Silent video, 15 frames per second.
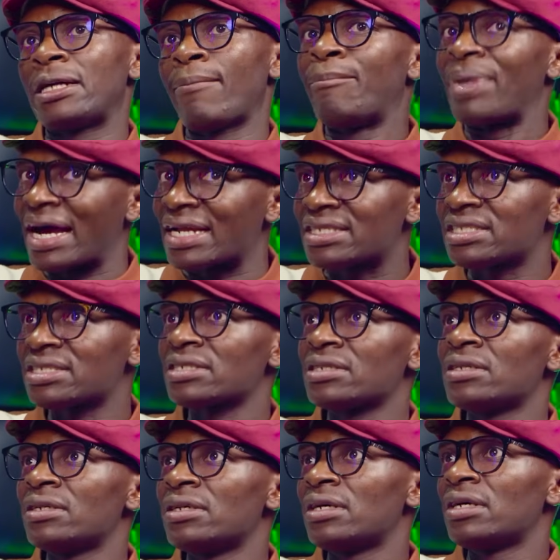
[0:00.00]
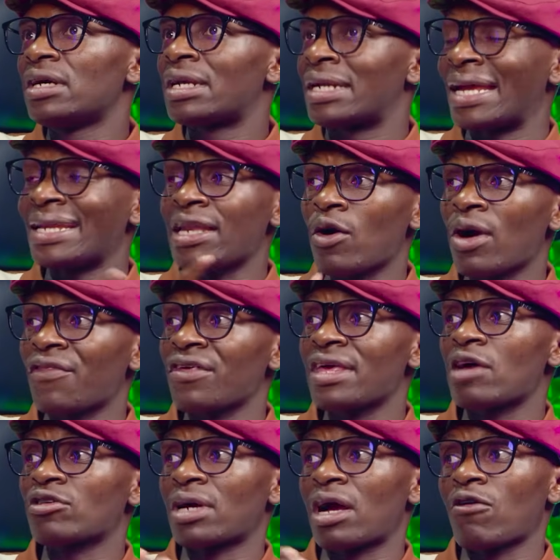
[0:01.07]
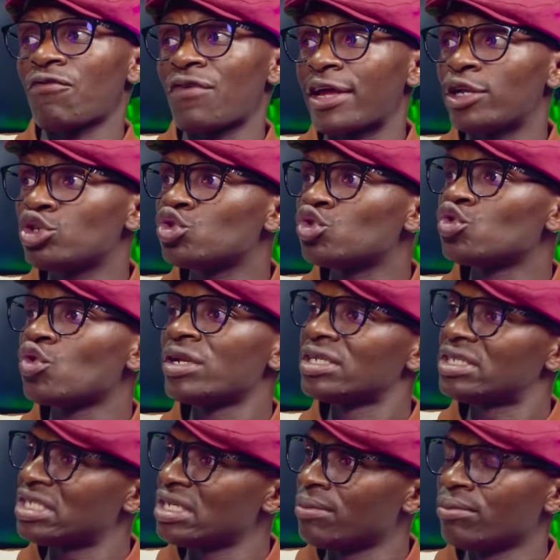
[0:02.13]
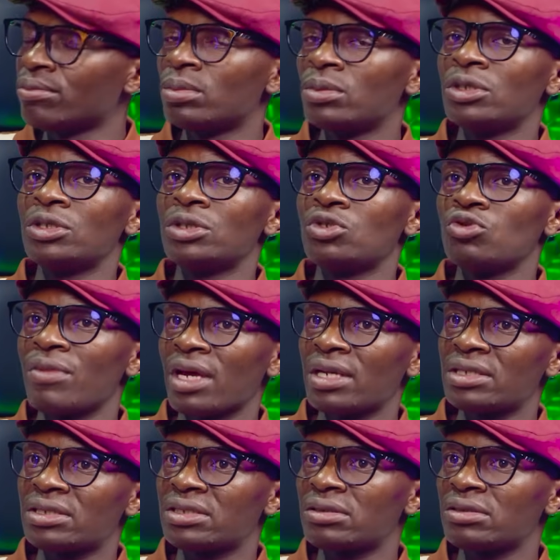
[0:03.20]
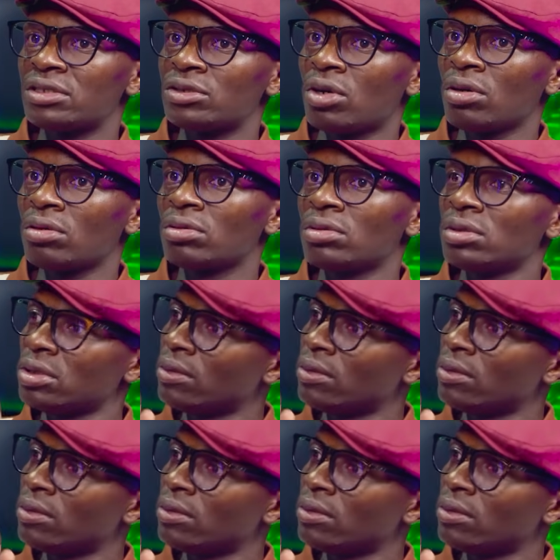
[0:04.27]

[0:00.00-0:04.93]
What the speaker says: But right now I think you have to fine tune one team to make it, you know,